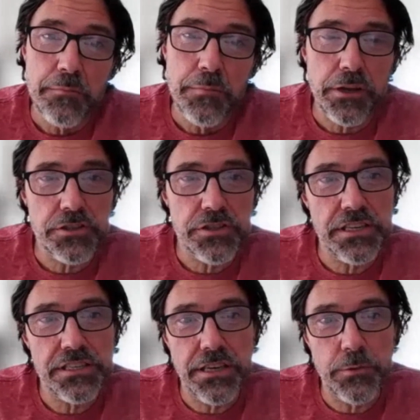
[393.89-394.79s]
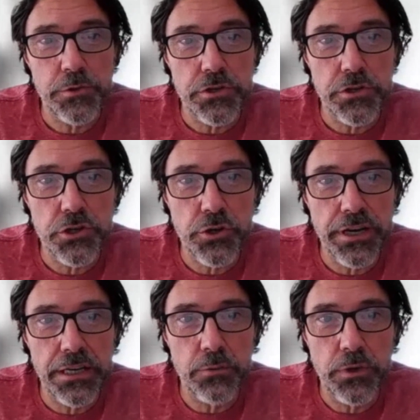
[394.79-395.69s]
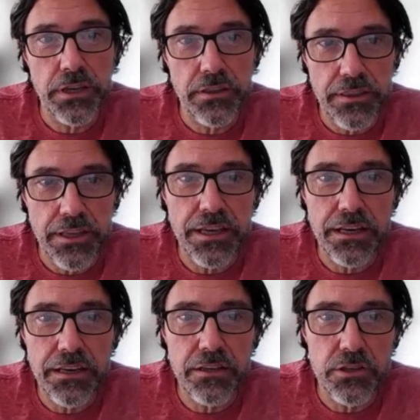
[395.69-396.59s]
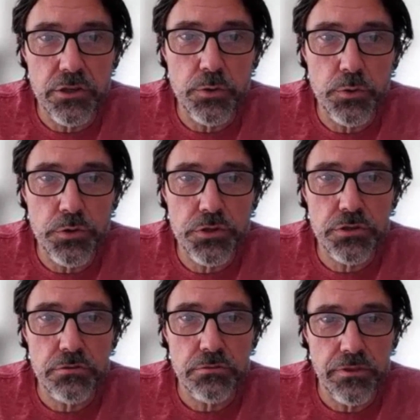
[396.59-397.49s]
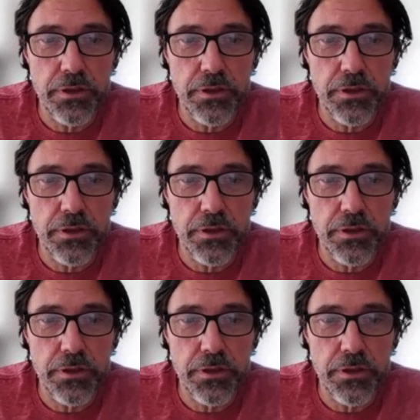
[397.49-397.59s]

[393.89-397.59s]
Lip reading: Because these animals are trained, we can then use